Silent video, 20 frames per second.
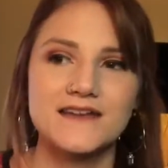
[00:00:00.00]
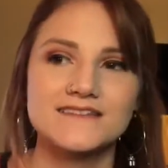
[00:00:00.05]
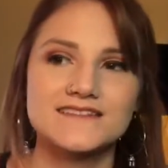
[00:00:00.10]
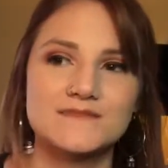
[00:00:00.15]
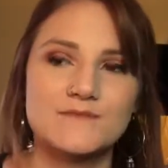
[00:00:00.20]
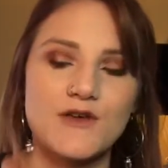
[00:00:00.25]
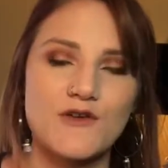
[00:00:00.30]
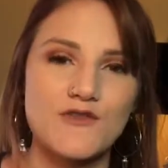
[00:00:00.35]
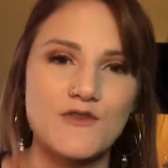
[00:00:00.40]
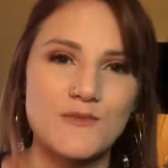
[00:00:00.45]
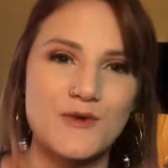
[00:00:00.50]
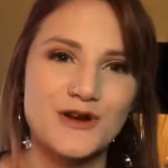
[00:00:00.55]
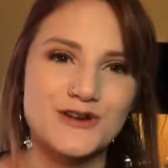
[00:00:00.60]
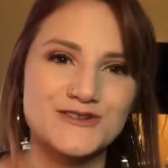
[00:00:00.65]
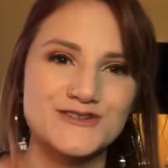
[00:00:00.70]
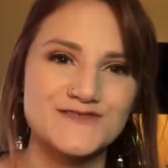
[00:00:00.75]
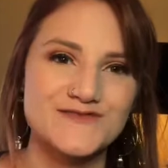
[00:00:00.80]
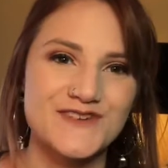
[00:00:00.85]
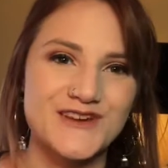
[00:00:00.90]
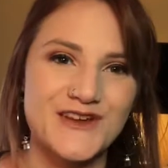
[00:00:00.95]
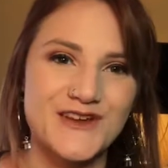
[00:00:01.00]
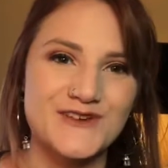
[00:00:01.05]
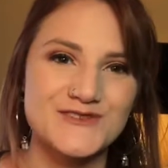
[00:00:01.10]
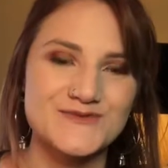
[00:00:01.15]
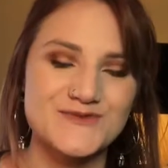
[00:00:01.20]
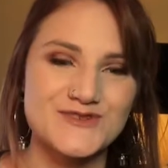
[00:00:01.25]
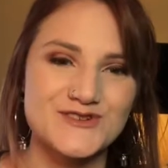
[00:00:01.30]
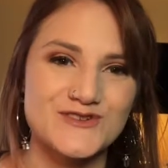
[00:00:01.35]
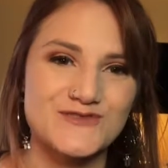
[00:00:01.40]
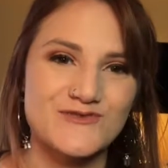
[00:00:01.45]
Samantha March's videos
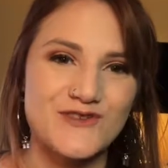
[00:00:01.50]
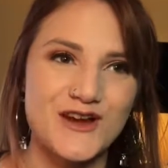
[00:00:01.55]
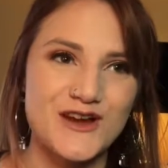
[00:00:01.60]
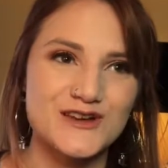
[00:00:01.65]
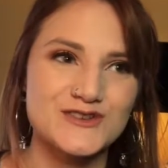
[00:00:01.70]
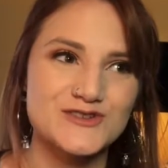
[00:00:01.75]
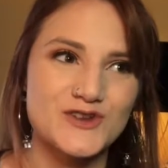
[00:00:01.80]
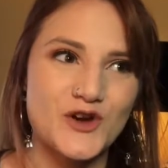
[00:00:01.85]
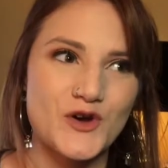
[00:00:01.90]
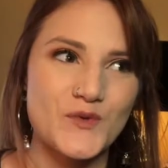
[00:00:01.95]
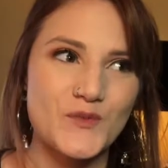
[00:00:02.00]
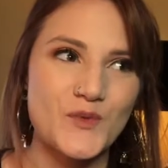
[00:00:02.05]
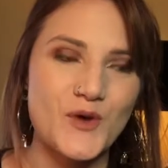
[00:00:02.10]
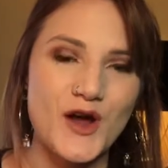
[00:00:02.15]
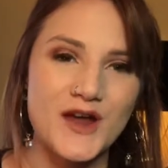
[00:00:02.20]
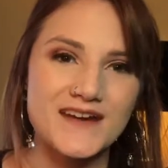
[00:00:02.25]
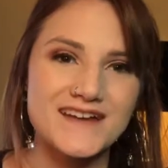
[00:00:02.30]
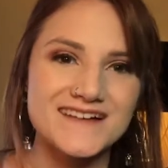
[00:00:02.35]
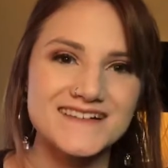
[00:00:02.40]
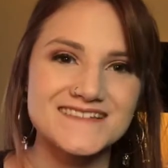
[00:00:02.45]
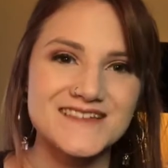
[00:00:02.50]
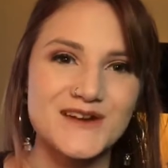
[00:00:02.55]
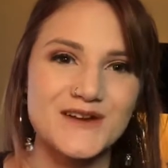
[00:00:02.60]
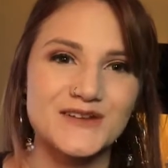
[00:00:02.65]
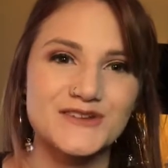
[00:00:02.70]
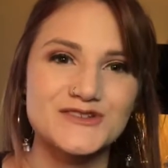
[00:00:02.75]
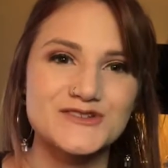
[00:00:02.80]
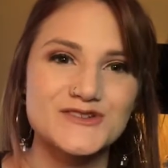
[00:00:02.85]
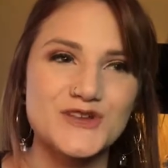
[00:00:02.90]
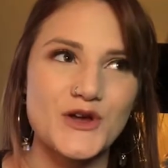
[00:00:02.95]
where she ranks her products and
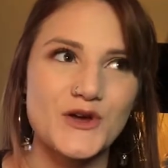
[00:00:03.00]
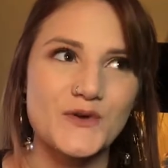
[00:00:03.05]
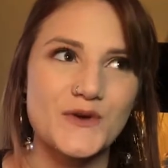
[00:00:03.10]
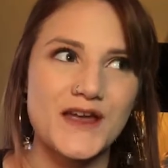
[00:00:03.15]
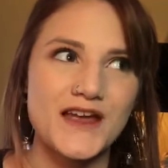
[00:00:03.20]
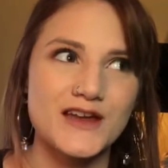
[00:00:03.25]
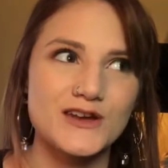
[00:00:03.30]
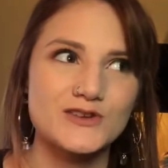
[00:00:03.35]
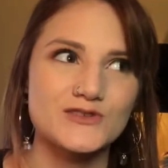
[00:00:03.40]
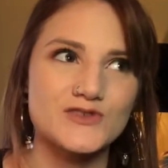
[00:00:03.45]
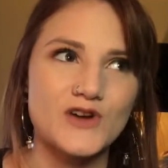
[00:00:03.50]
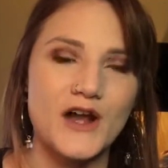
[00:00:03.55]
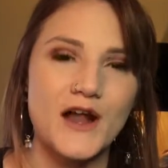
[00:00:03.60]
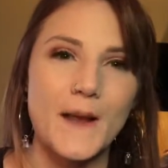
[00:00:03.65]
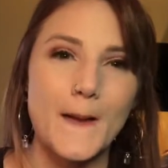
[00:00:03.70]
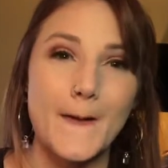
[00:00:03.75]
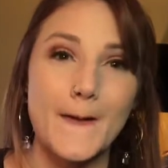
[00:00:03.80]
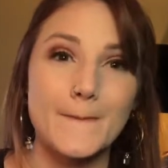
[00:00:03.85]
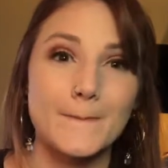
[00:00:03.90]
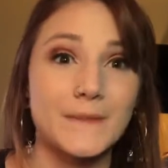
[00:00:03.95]
also Andrea